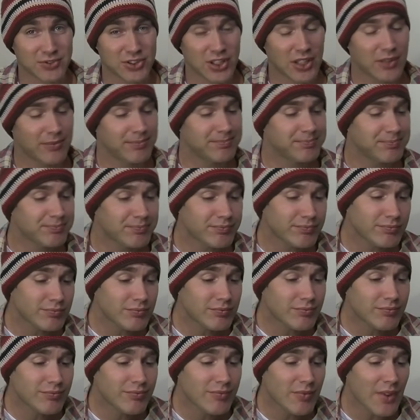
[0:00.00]
So
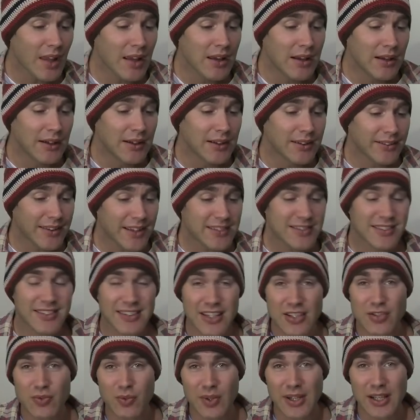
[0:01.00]
that's,
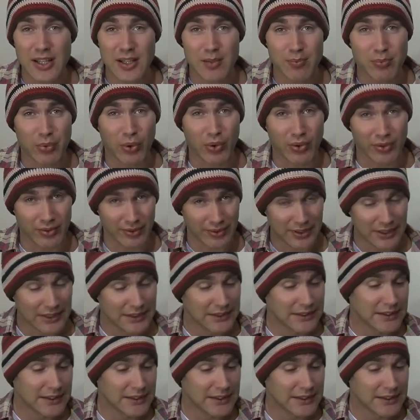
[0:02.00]
that's really important.